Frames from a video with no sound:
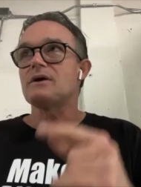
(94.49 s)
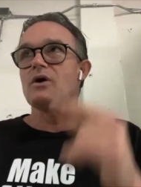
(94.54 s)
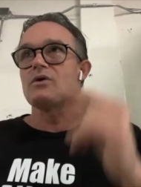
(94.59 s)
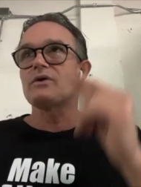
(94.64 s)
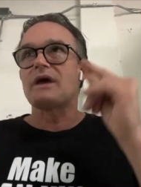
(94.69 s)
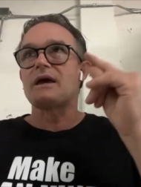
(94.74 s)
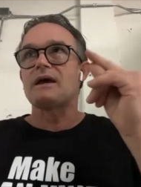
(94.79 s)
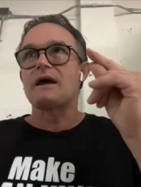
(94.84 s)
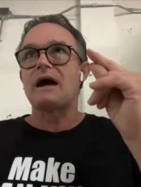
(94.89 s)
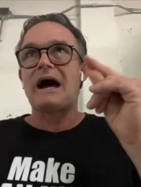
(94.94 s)

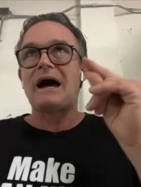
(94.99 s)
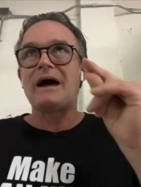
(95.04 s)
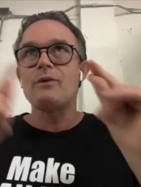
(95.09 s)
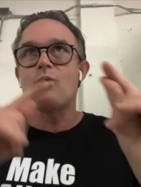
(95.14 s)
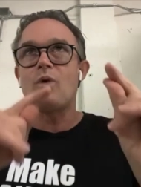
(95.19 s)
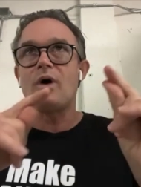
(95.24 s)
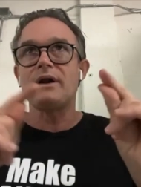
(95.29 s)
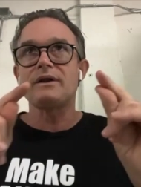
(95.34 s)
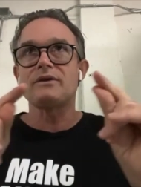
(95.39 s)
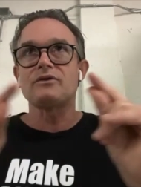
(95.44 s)
okay i
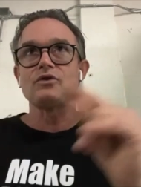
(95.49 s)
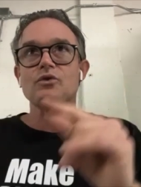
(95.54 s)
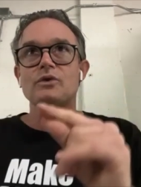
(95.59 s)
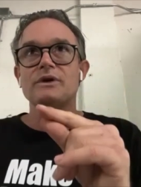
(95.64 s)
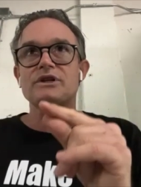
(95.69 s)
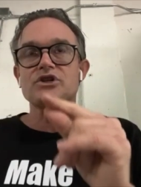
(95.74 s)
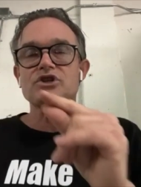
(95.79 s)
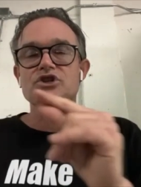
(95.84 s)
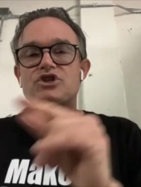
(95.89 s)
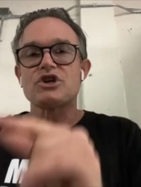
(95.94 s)
want to do
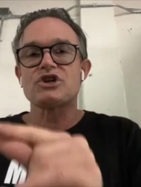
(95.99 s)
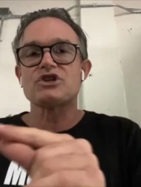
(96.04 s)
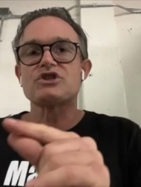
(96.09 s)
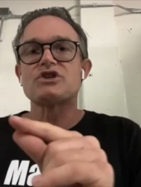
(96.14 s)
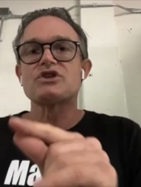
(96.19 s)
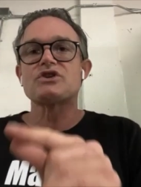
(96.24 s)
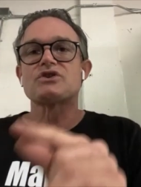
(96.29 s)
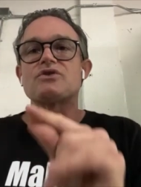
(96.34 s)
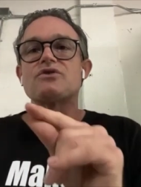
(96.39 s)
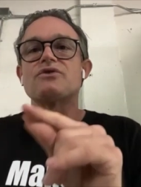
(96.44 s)
it
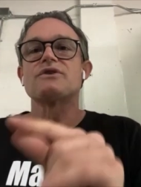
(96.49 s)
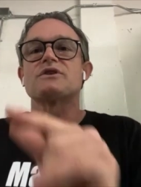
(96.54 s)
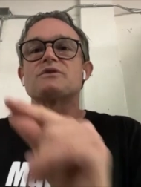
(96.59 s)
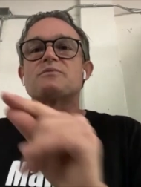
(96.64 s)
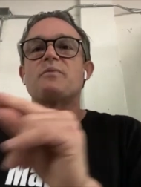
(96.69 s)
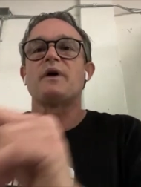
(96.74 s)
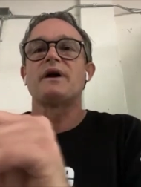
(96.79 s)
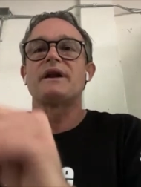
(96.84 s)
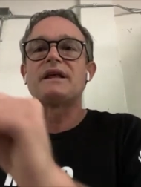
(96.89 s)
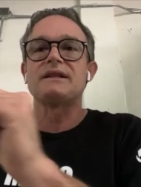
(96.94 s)
just as good as
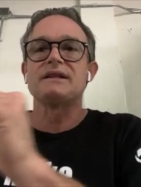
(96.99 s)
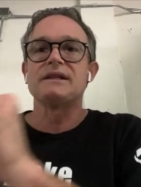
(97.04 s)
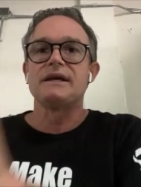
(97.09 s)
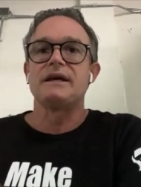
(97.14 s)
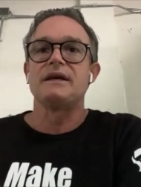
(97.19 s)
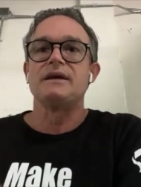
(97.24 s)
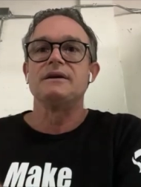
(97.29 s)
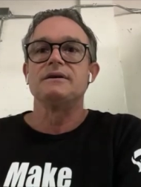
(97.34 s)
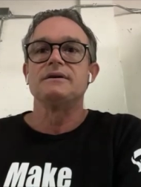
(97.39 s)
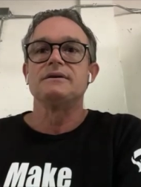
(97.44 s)
buddy
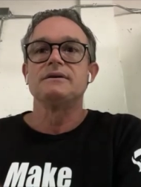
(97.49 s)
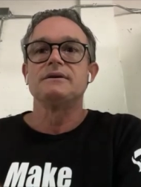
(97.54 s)
lee